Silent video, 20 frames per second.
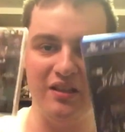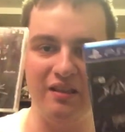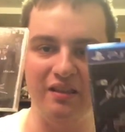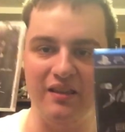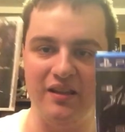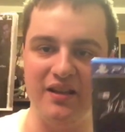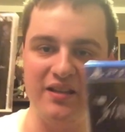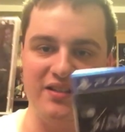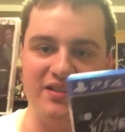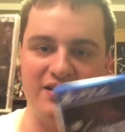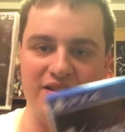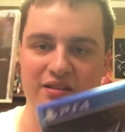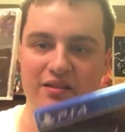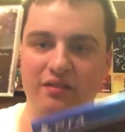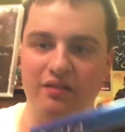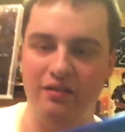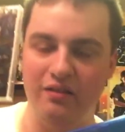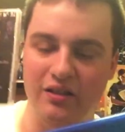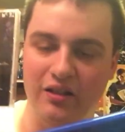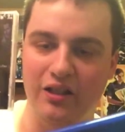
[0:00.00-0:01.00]
this,
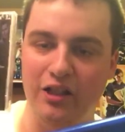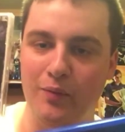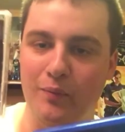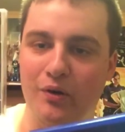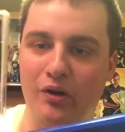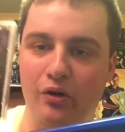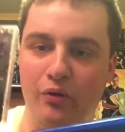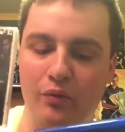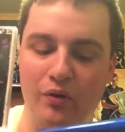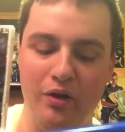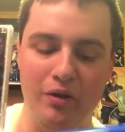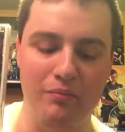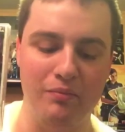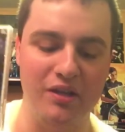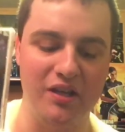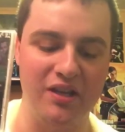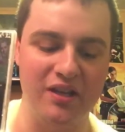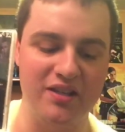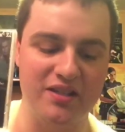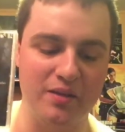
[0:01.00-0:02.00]
the limited run,
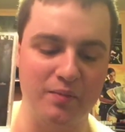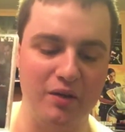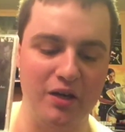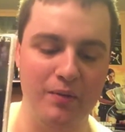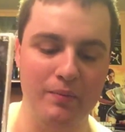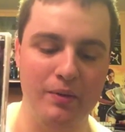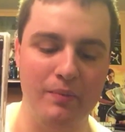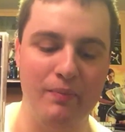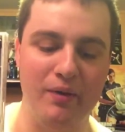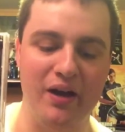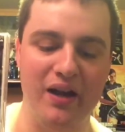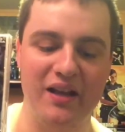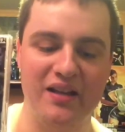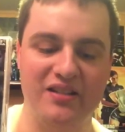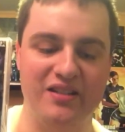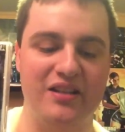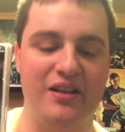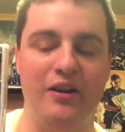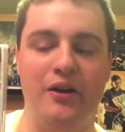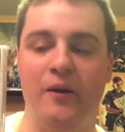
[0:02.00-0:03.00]
because I'm gonna be
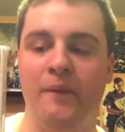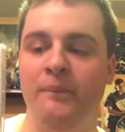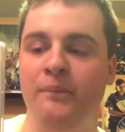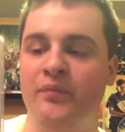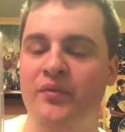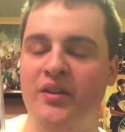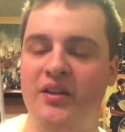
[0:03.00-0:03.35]
biased here.